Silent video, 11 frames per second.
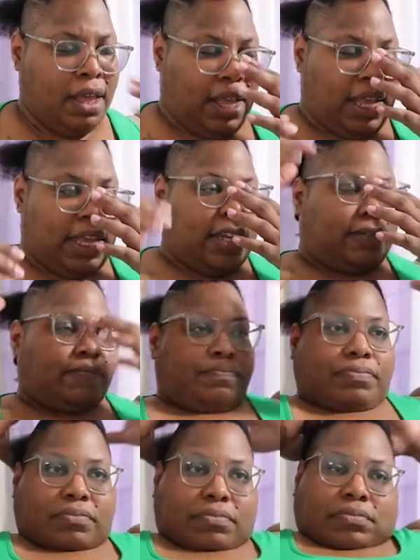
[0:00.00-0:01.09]
And
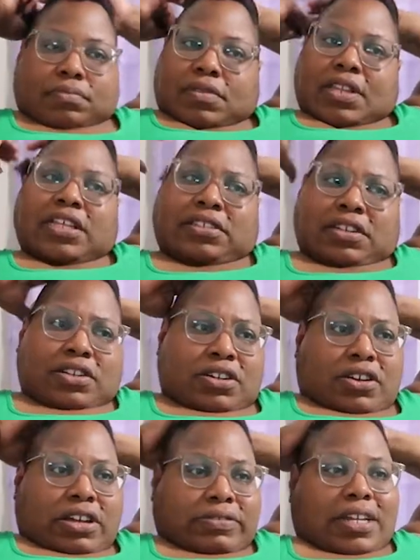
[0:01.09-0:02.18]
so, you
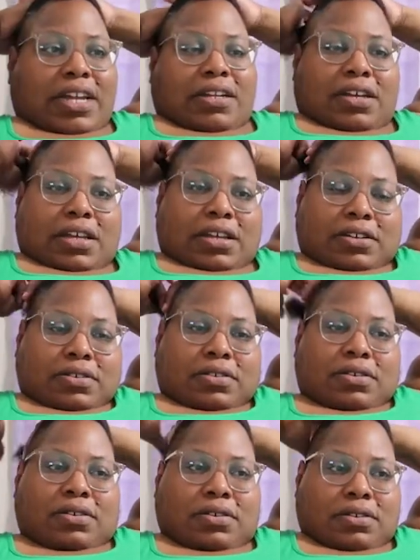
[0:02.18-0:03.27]
know, I was like,
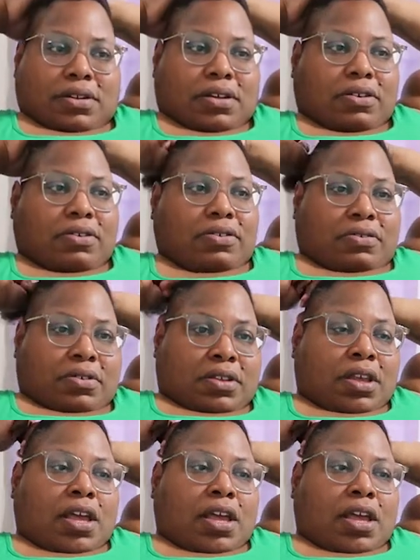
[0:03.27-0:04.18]
no,